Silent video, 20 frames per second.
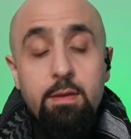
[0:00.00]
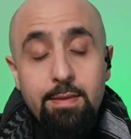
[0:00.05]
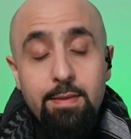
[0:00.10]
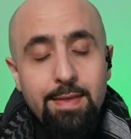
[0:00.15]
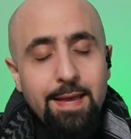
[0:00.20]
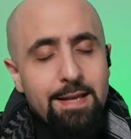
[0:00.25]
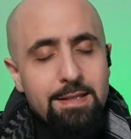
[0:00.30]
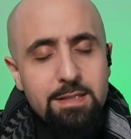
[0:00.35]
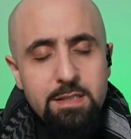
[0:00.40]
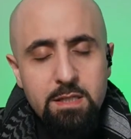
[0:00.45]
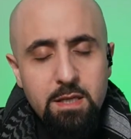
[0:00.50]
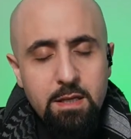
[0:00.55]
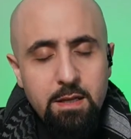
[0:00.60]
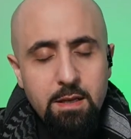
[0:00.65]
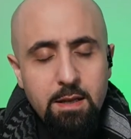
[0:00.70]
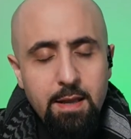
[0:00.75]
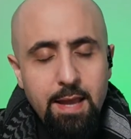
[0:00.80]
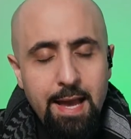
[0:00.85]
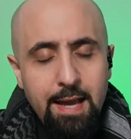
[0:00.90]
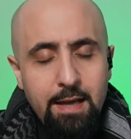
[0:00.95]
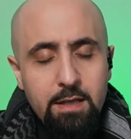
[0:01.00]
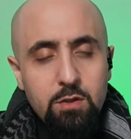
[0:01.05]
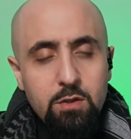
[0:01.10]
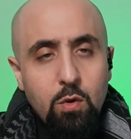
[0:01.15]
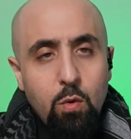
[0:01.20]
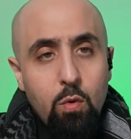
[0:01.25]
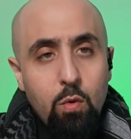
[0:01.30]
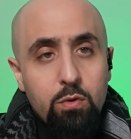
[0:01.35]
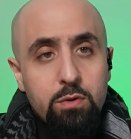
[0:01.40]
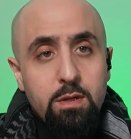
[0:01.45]
that's an
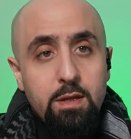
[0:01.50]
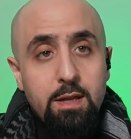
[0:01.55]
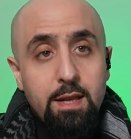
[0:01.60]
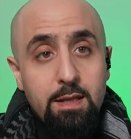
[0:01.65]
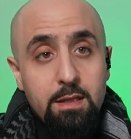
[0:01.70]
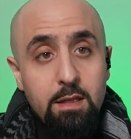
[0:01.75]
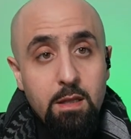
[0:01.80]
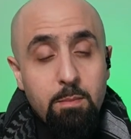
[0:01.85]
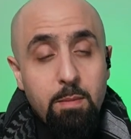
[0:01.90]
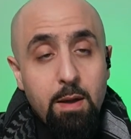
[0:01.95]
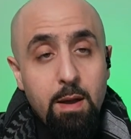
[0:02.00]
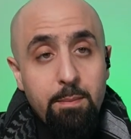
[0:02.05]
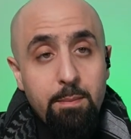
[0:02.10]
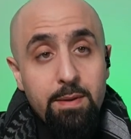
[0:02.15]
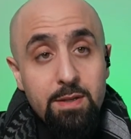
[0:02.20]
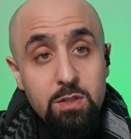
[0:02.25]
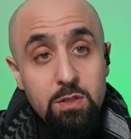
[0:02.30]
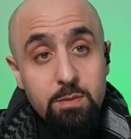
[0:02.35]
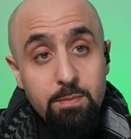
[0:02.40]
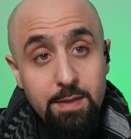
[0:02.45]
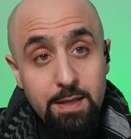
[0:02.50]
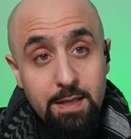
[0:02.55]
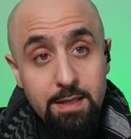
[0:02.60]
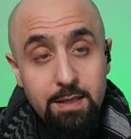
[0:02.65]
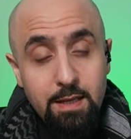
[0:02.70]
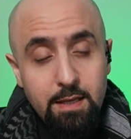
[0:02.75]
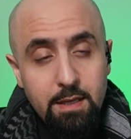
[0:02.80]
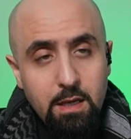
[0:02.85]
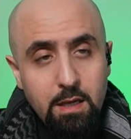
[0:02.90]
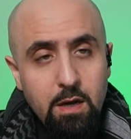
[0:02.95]
act coordinated by Benjamin
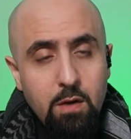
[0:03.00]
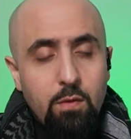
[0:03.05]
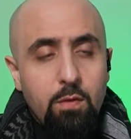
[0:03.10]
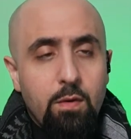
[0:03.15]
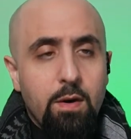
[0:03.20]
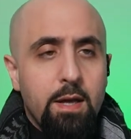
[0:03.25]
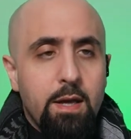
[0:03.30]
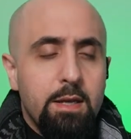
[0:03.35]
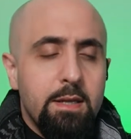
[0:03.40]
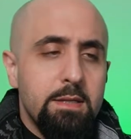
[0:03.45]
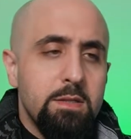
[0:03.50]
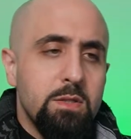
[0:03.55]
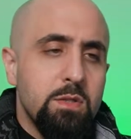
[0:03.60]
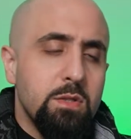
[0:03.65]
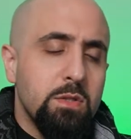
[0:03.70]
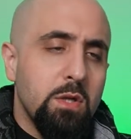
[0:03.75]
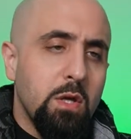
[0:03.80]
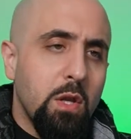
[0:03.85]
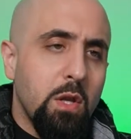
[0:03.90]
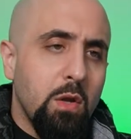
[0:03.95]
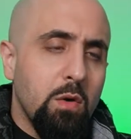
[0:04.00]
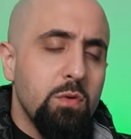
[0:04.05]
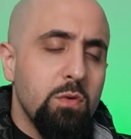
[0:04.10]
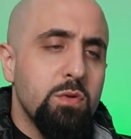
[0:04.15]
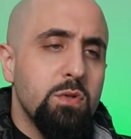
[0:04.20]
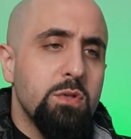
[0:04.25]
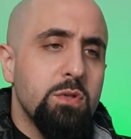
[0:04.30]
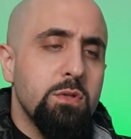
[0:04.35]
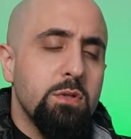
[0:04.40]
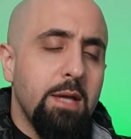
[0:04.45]
Netanyahu and his
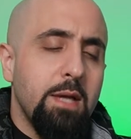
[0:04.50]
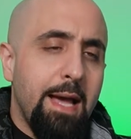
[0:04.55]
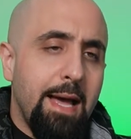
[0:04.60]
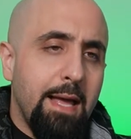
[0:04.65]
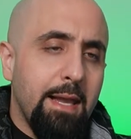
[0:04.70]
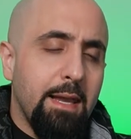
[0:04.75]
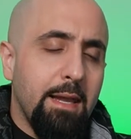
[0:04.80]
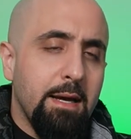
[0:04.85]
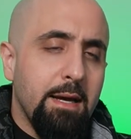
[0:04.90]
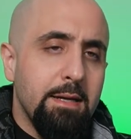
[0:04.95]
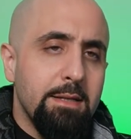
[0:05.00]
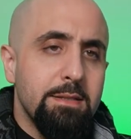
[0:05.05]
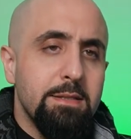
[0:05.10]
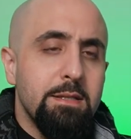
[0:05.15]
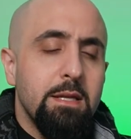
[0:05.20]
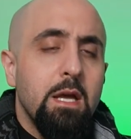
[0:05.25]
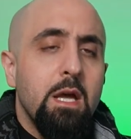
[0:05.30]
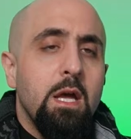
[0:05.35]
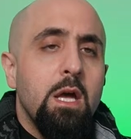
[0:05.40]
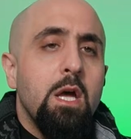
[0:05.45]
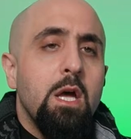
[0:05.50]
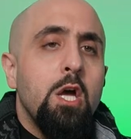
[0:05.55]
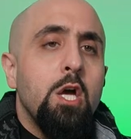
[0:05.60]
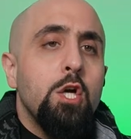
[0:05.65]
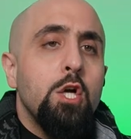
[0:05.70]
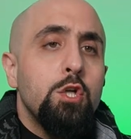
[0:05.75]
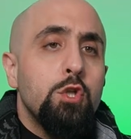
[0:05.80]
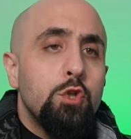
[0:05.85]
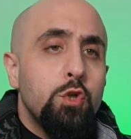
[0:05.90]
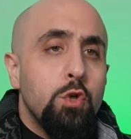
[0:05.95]
close allies
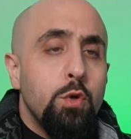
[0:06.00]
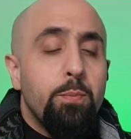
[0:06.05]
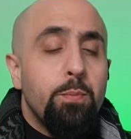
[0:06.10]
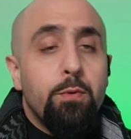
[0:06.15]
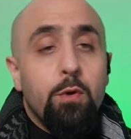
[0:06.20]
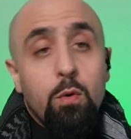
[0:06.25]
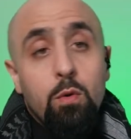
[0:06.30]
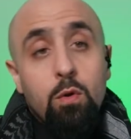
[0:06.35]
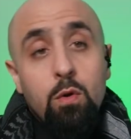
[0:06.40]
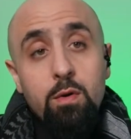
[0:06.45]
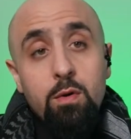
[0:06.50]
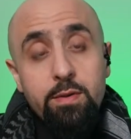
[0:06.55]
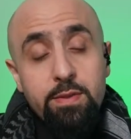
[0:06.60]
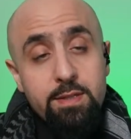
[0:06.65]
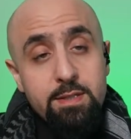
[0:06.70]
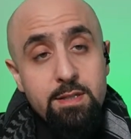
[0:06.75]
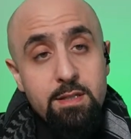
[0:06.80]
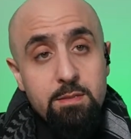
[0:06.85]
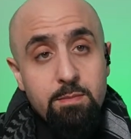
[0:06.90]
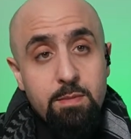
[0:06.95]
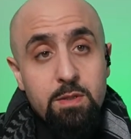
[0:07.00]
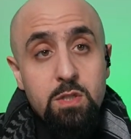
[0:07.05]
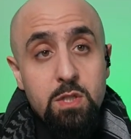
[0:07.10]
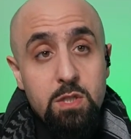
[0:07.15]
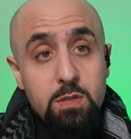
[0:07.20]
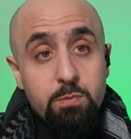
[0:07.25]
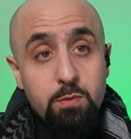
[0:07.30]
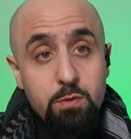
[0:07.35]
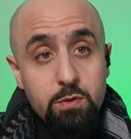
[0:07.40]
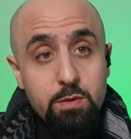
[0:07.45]
to prolong this as
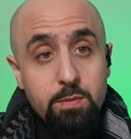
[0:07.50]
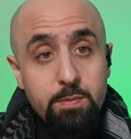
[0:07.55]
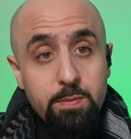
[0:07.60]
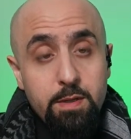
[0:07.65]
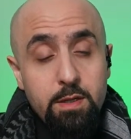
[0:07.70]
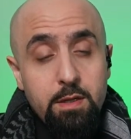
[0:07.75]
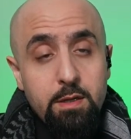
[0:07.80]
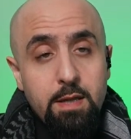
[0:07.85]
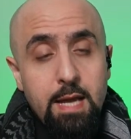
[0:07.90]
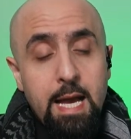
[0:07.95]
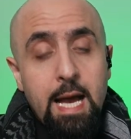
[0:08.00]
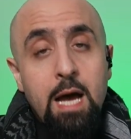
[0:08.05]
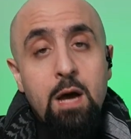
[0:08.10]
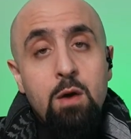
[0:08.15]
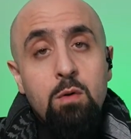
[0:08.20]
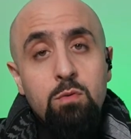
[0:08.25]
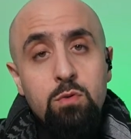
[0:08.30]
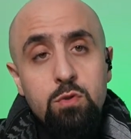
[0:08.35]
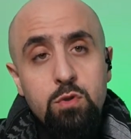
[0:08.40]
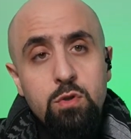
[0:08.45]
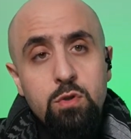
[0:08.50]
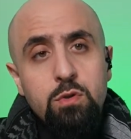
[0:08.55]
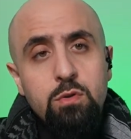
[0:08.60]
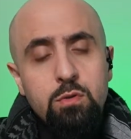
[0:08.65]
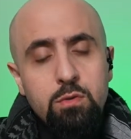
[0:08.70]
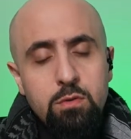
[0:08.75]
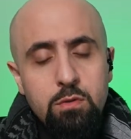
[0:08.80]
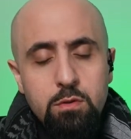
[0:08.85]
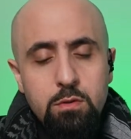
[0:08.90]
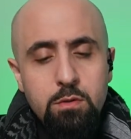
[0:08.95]
much as possible. How do
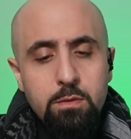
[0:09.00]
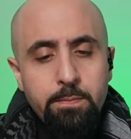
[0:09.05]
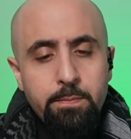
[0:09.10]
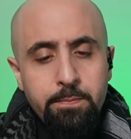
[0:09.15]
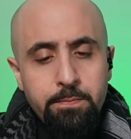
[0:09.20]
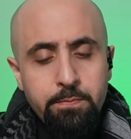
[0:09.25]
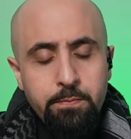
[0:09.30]
you